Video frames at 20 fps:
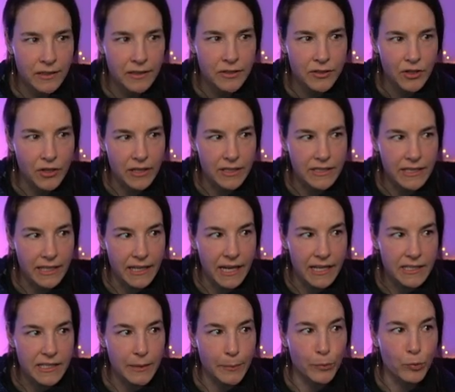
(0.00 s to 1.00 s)
So you can see it
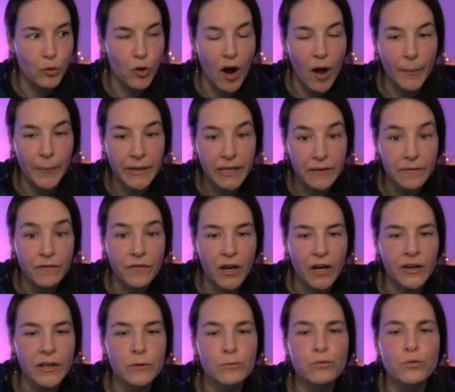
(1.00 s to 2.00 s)
has the prominent,
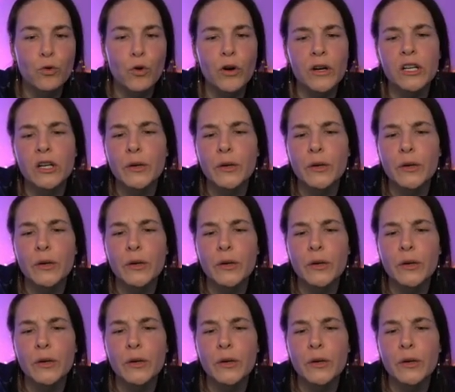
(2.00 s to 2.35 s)
very royal